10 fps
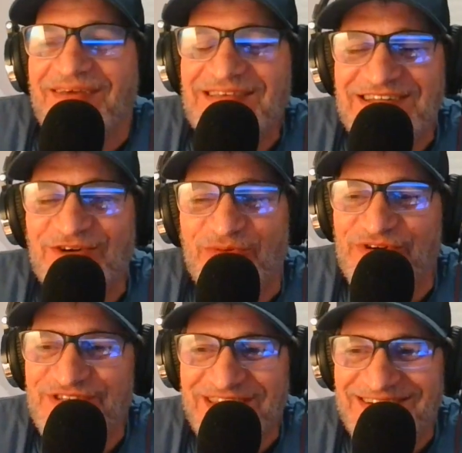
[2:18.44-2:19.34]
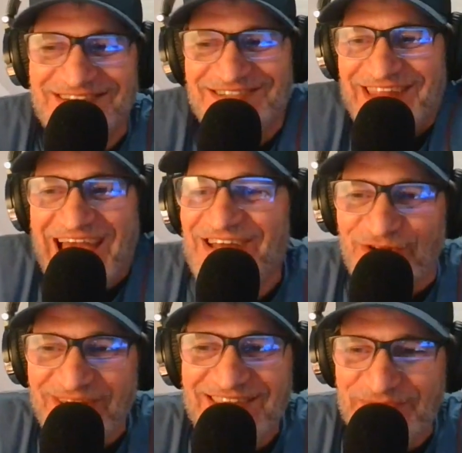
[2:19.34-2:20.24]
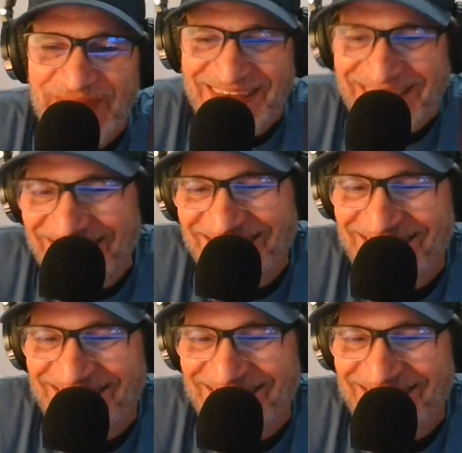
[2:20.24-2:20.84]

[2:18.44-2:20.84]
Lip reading: Isn't it worse that it's just naturally this big?